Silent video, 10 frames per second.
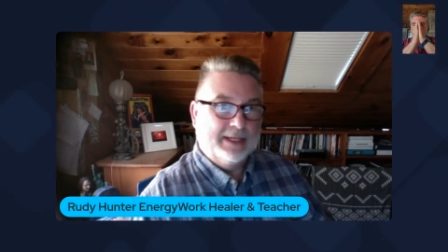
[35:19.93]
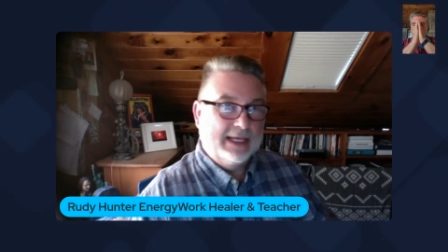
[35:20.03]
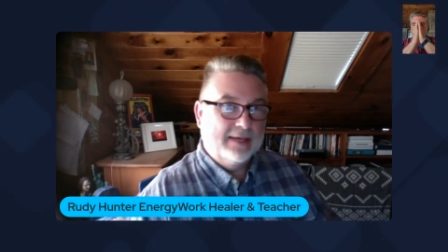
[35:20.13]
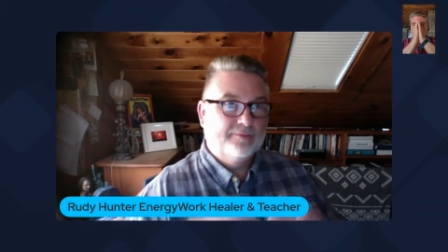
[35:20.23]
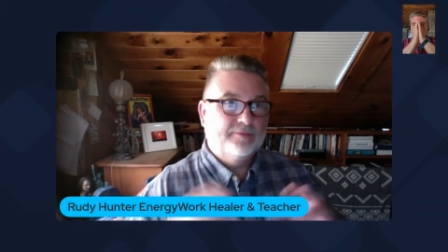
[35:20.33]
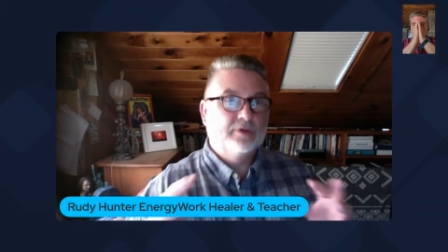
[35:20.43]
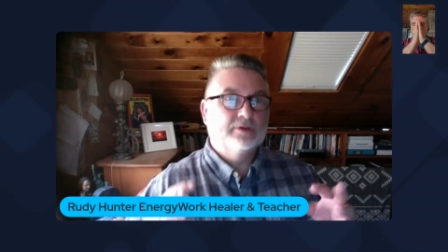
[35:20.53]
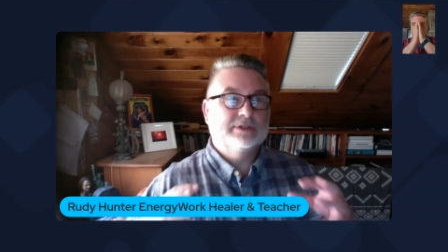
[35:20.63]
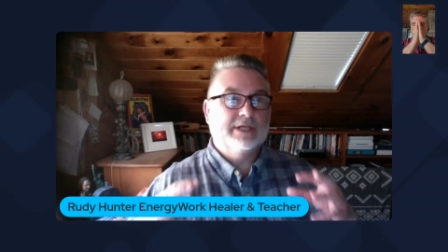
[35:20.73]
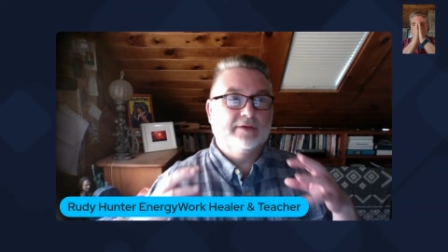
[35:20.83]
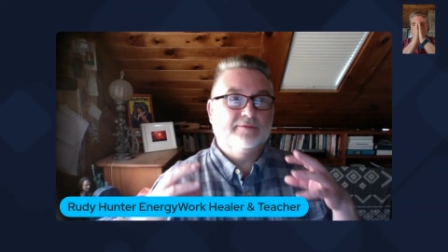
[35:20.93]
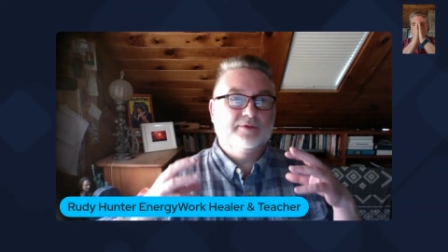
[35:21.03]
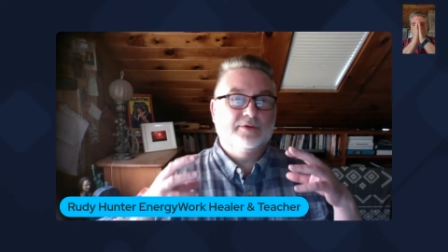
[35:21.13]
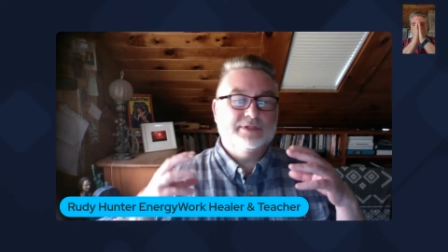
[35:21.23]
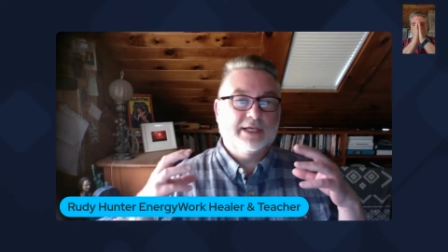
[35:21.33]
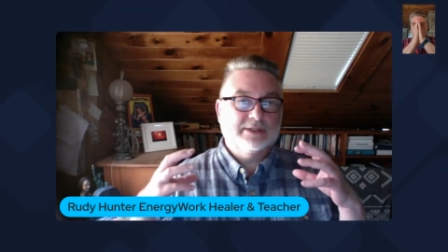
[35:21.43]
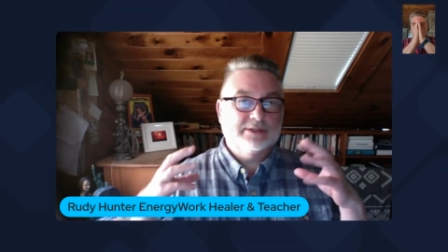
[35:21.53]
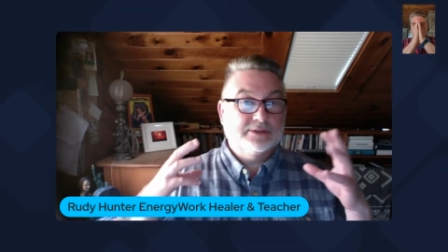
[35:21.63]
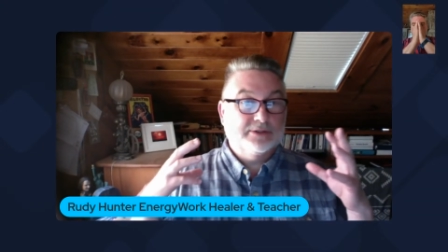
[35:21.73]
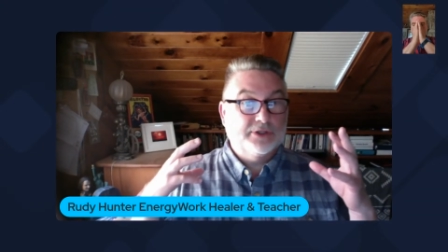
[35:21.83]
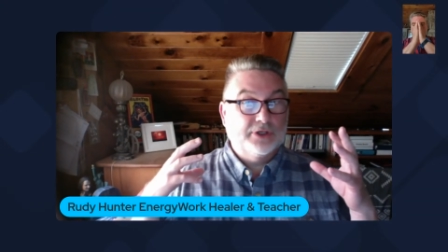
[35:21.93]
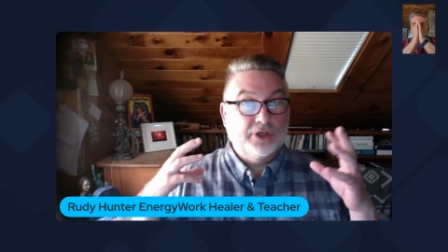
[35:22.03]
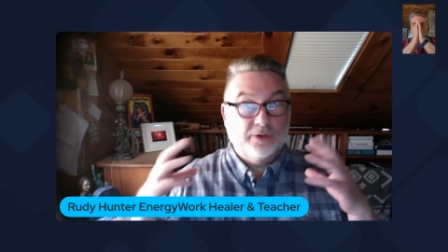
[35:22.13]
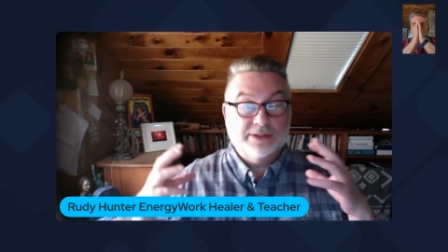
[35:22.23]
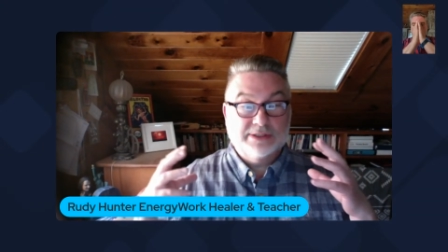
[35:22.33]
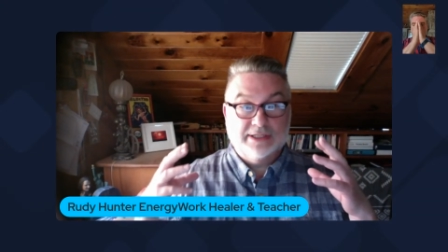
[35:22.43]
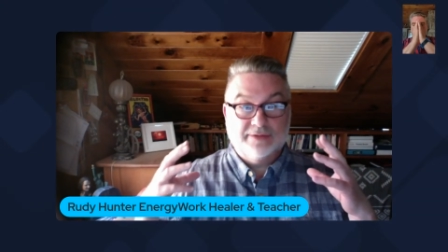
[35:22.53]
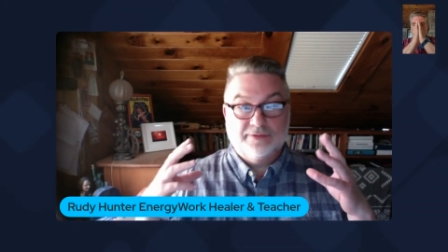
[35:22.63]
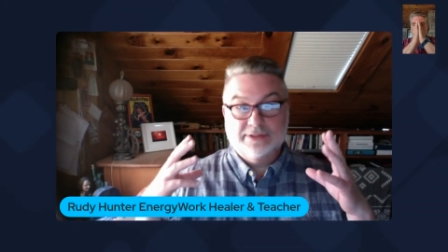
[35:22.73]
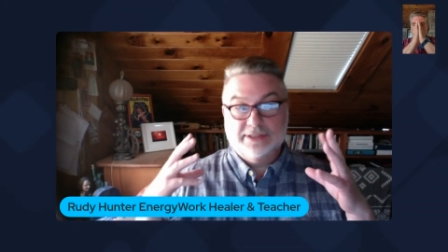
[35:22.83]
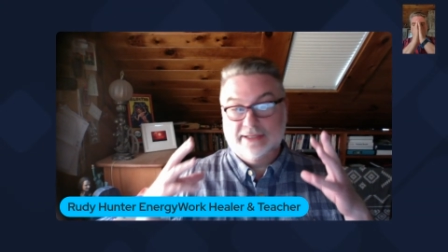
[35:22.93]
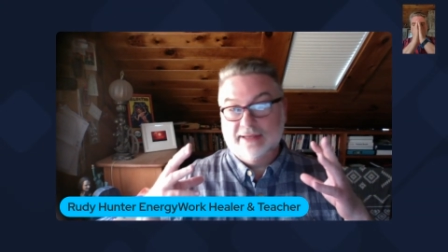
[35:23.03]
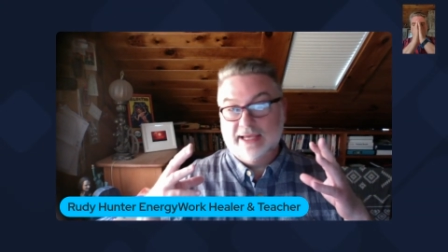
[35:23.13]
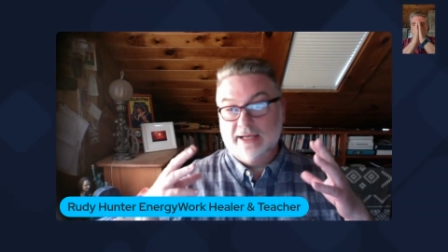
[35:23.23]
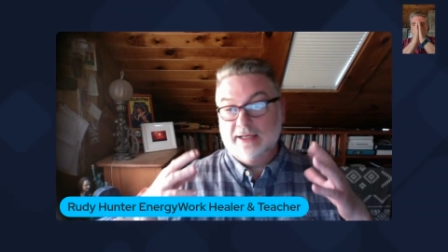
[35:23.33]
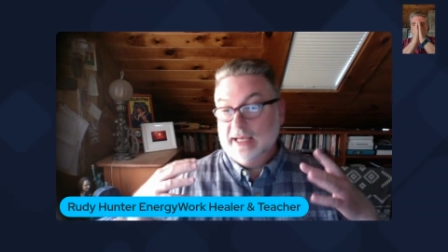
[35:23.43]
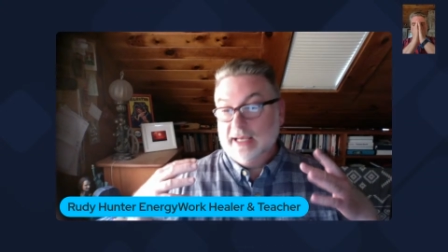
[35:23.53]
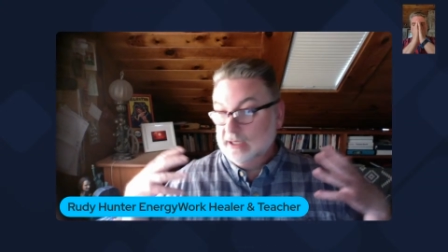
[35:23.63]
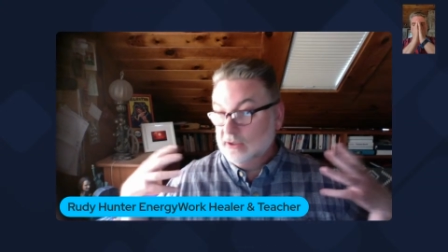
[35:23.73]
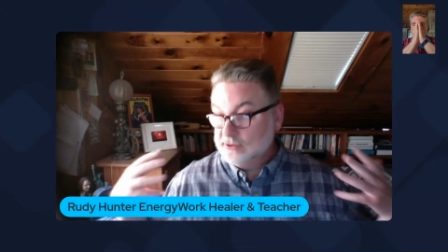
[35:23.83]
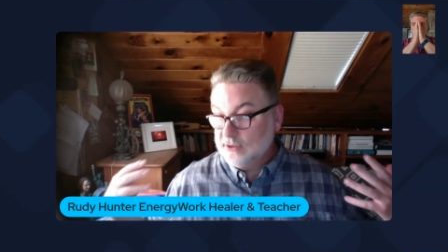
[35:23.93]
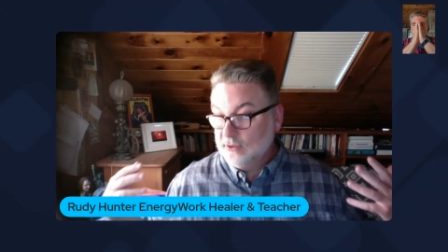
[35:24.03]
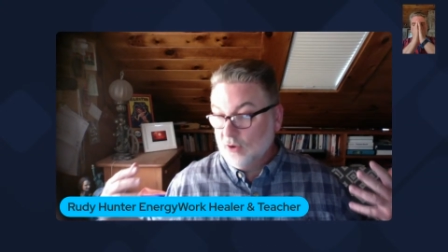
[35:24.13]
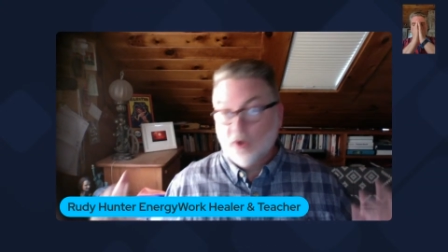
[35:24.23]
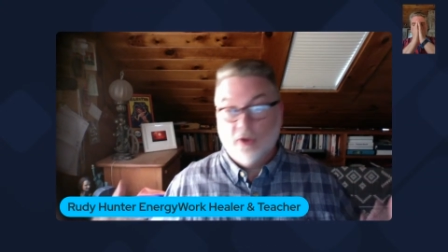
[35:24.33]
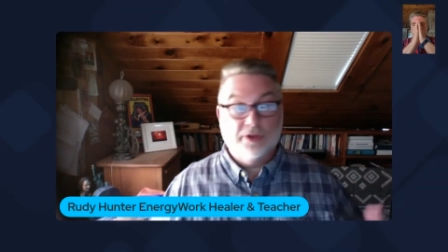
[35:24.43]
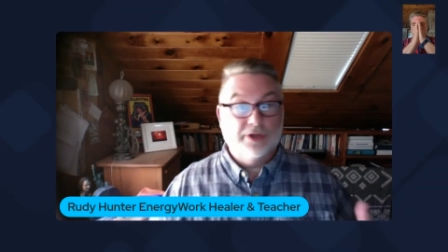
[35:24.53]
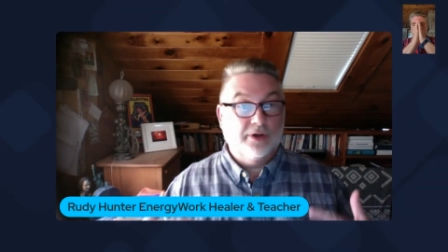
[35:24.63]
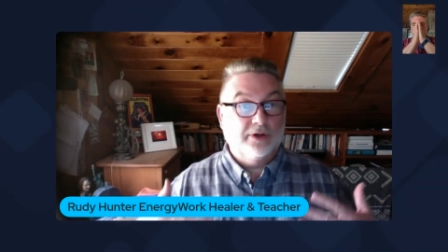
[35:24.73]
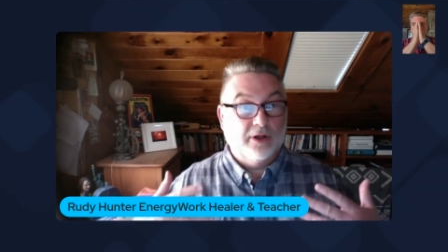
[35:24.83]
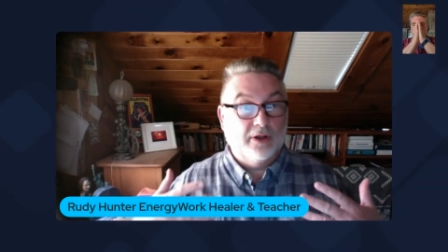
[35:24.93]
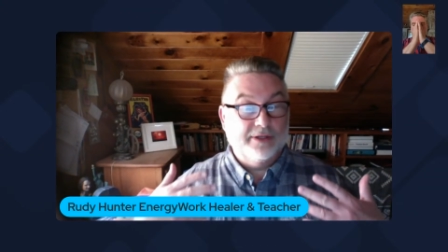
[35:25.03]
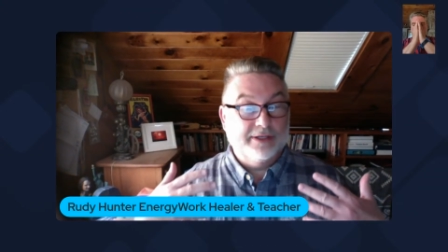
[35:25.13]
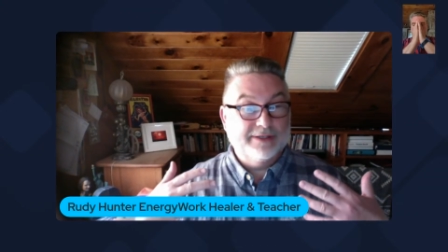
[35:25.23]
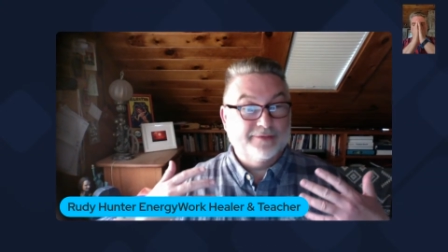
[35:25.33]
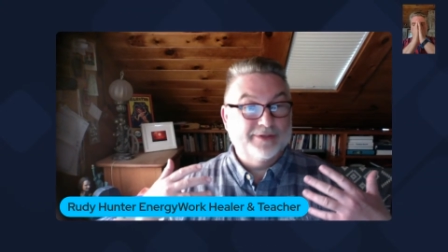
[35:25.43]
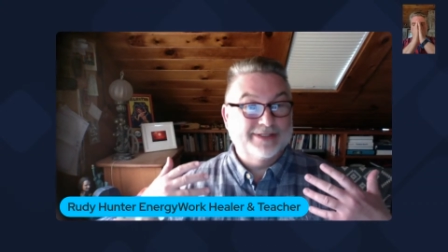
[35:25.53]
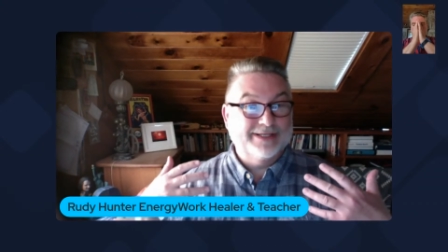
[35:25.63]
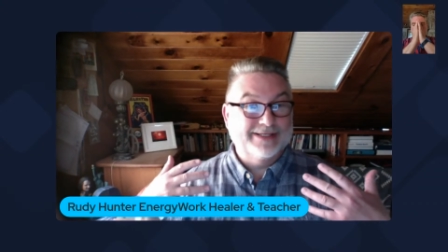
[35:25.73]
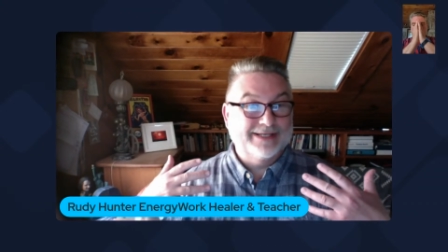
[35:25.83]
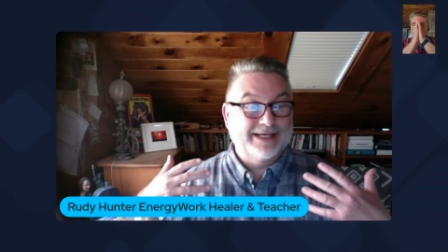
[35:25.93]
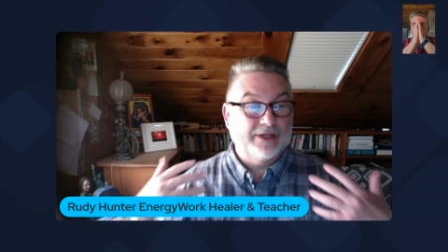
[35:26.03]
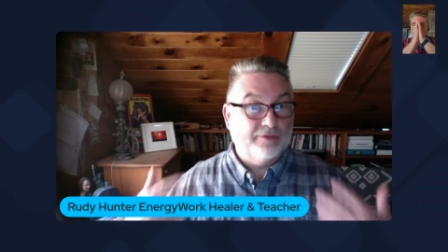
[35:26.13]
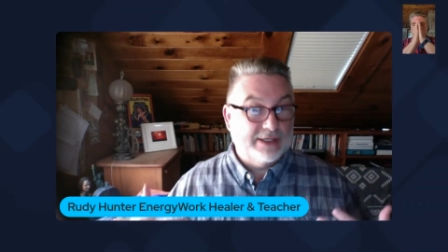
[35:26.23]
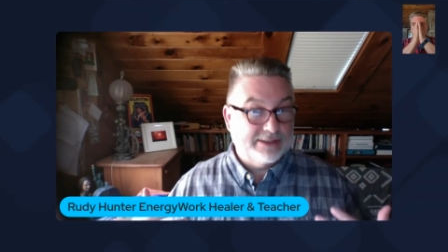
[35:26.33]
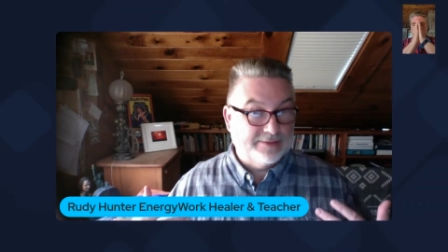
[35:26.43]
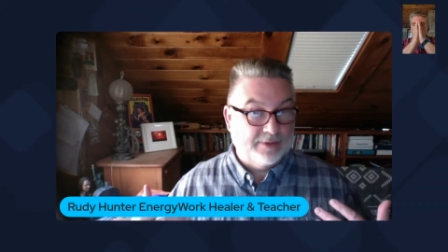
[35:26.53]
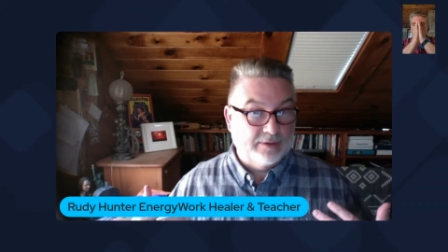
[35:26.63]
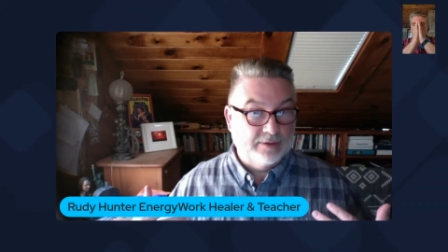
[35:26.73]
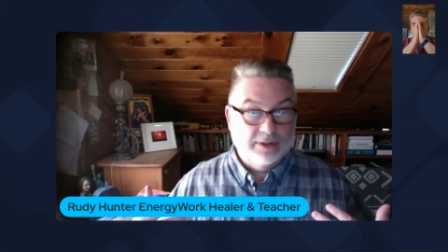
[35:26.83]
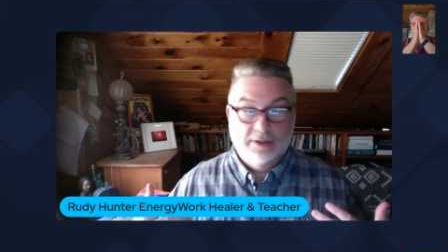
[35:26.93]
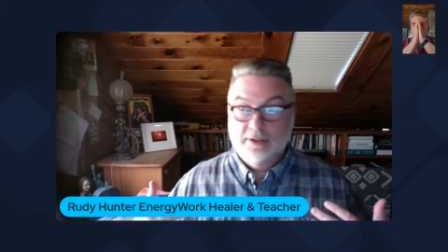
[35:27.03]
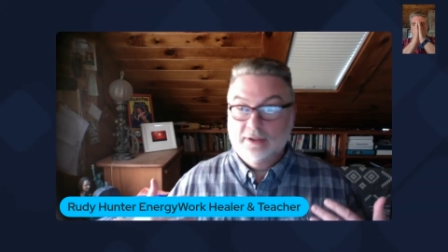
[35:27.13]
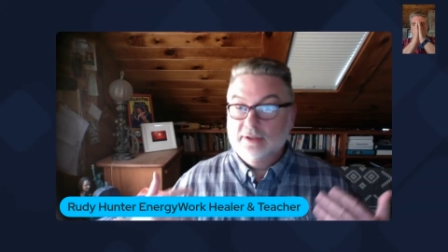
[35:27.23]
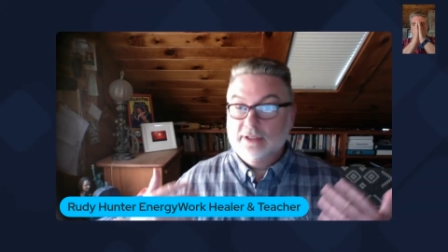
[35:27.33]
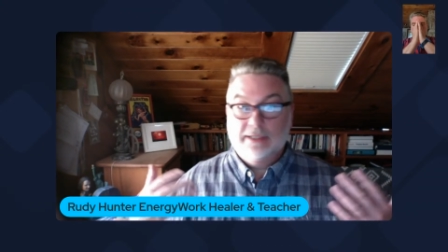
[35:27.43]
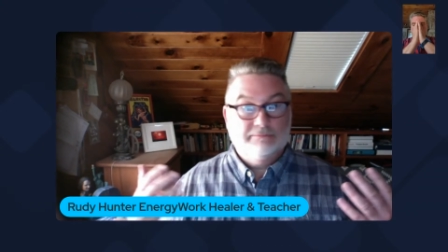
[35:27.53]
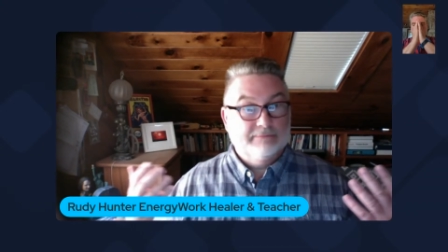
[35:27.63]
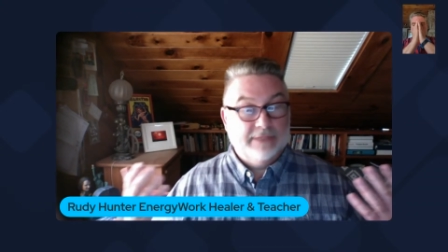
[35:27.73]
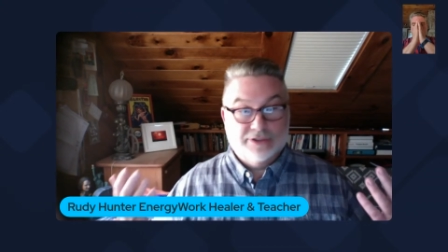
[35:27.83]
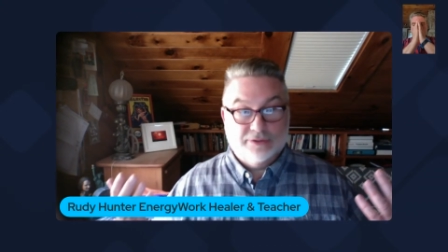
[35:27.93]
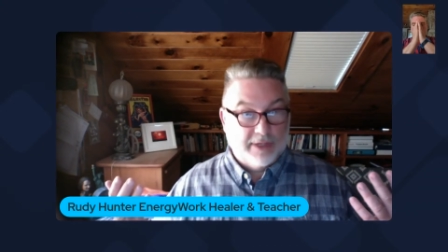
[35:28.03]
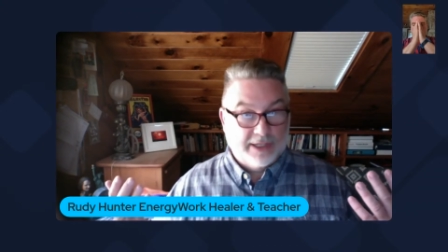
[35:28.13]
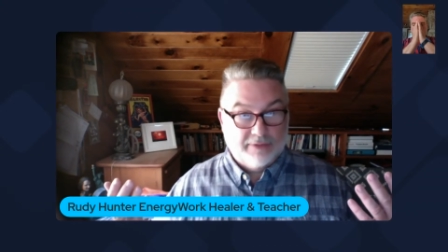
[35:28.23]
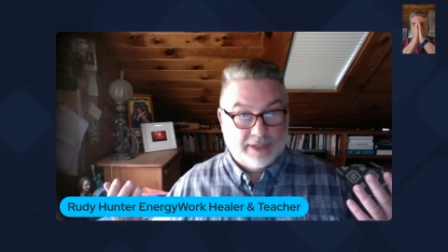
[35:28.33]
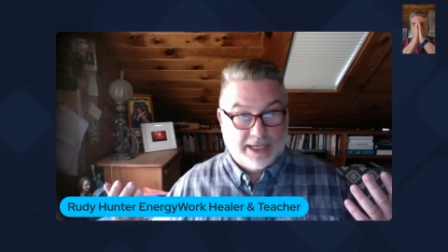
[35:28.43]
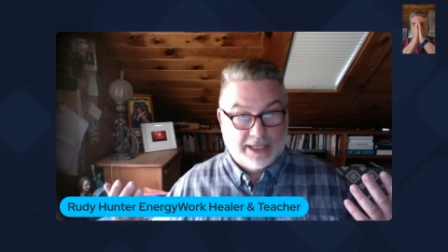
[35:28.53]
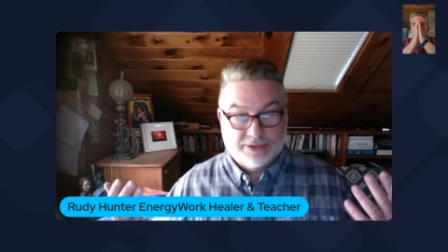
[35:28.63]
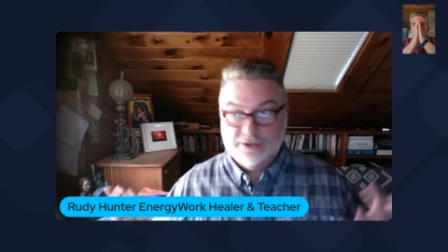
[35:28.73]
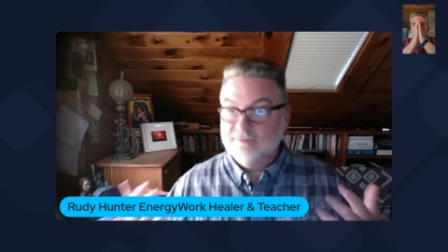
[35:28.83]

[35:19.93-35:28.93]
If you'll take a few seconds to notice the differences in that, and also all the differences in the rest of you, like, is your body relaxed?